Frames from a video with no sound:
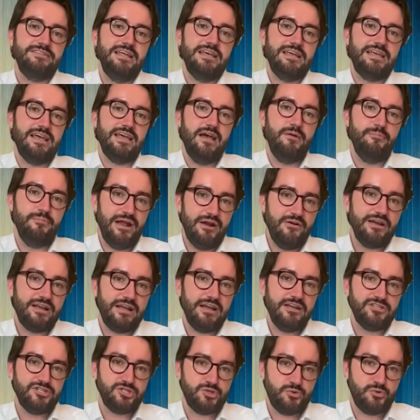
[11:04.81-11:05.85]
Like,
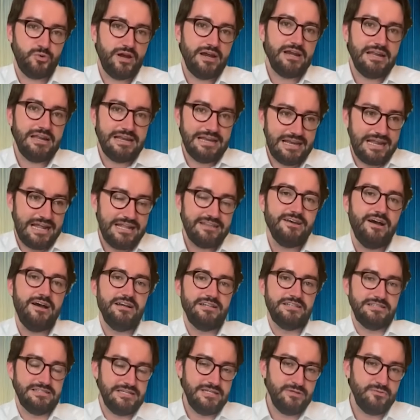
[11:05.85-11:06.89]
America squarely led the
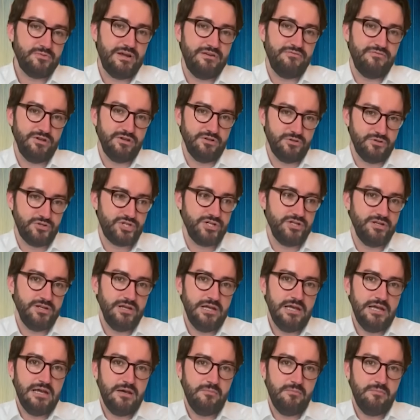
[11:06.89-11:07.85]
IT revolution,